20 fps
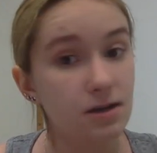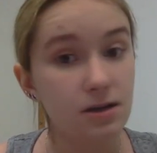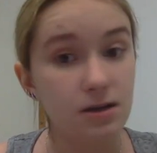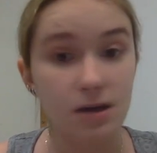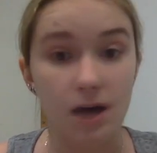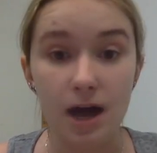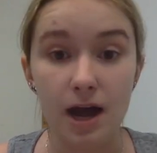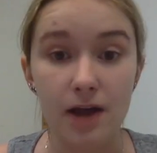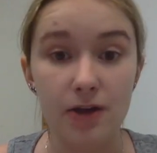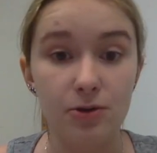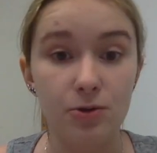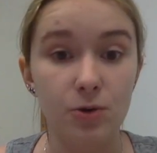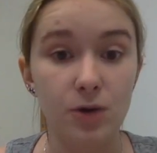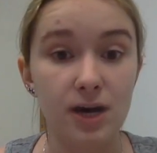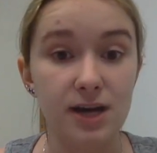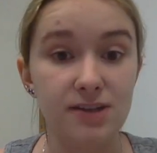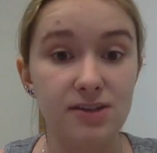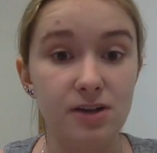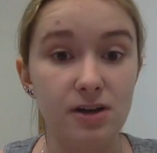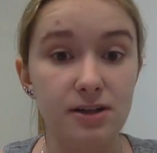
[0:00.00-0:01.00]
guy who
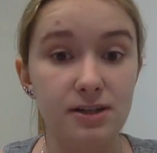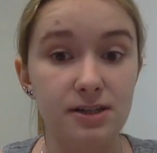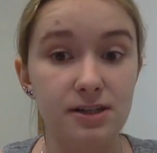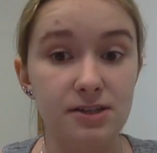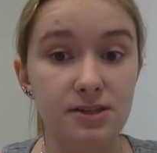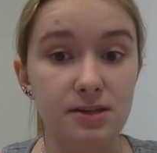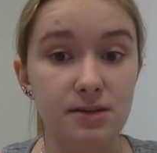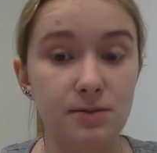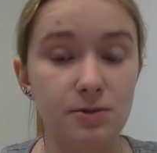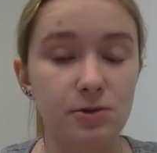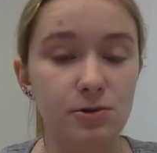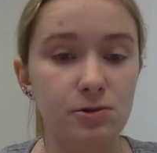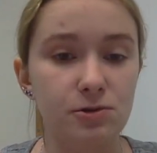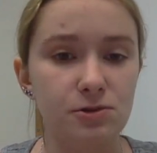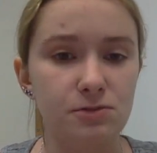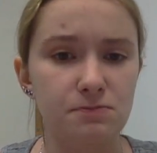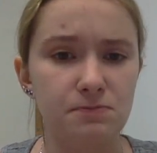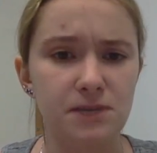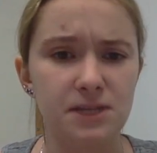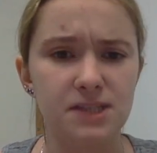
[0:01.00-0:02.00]
has autism who's
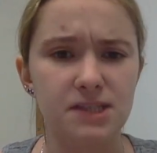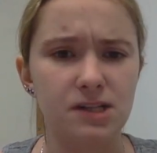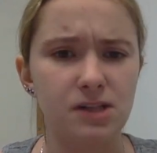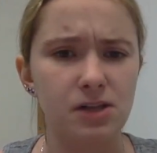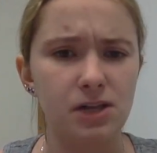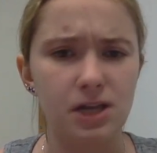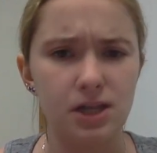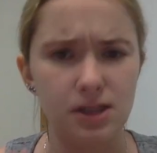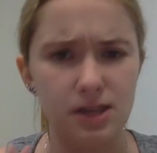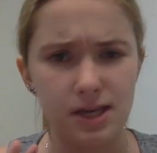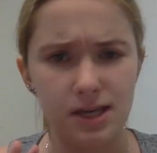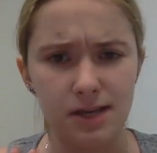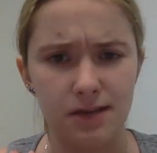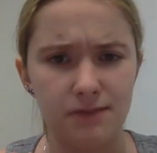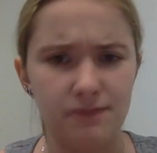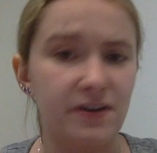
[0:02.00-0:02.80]
basically the